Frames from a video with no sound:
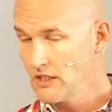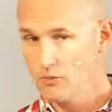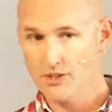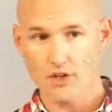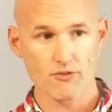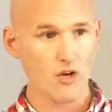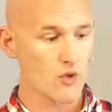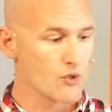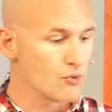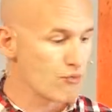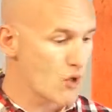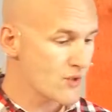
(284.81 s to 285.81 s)
We don't know
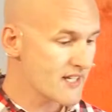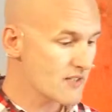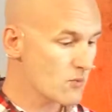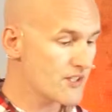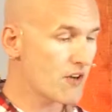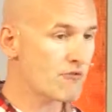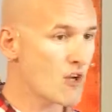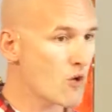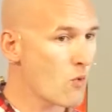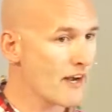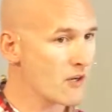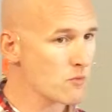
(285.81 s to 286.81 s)
who wrote it. We don't know
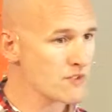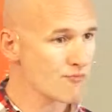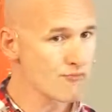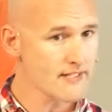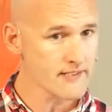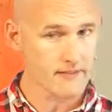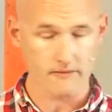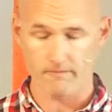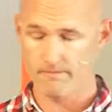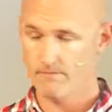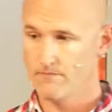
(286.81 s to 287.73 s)
when it was written.